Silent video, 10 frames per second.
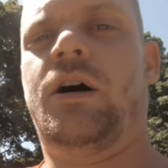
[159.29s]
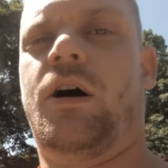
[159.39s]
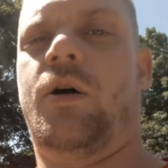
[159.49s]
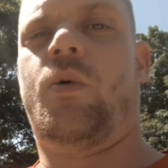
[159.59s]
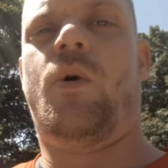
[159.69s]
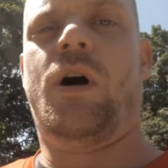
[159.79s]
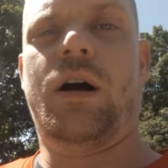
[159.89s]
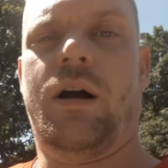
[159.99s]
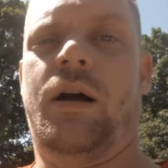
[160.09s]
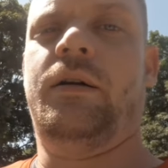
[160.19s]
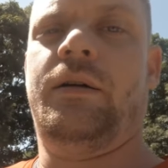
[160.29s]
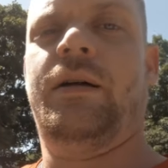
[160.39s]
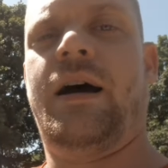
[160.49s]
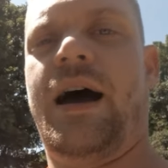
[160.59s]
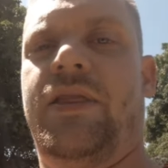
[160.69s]
on a walk,
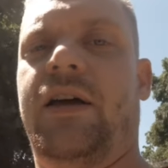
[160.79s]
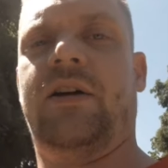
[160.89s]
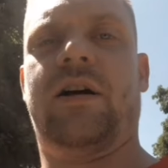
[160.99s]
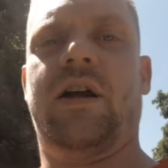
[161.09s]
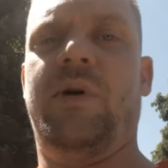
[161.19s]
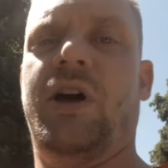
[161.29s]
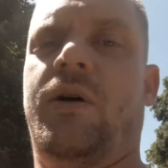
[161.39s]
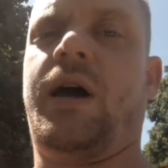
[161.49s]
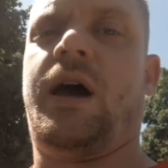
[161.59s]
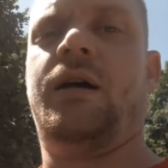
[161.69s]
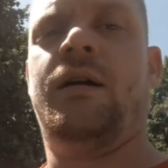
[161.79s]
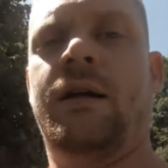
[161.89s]
I think you're gonna be okay.